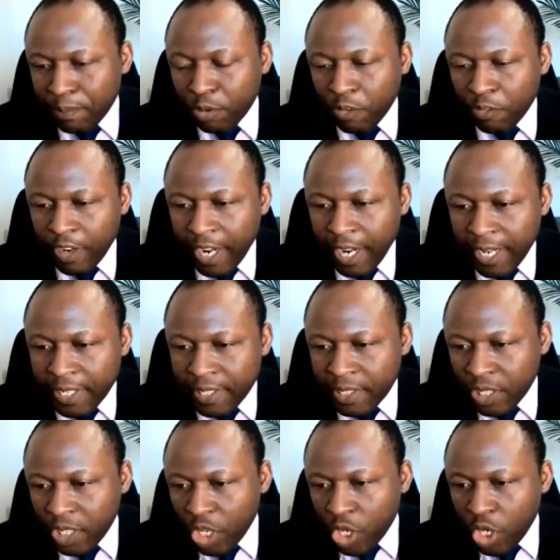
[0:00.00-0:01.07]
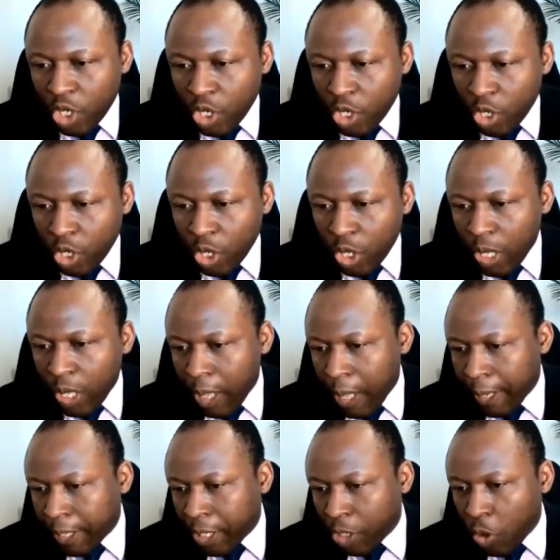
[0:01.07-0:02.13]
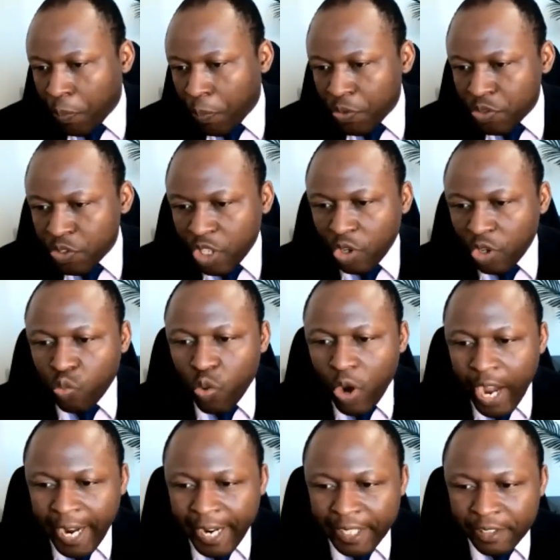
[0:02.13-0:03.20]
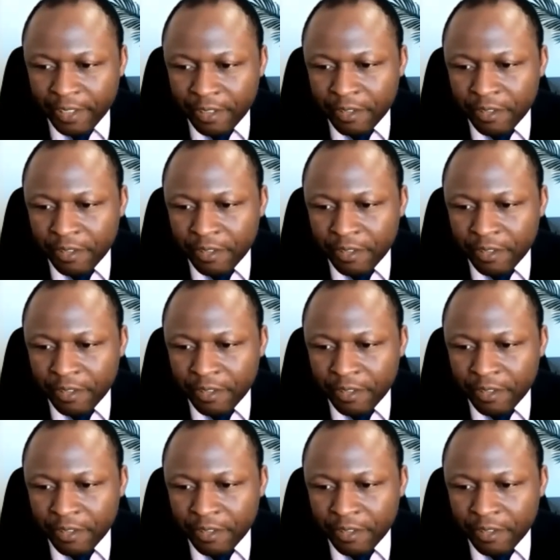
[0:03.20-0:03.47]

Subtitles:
provides and opens a wide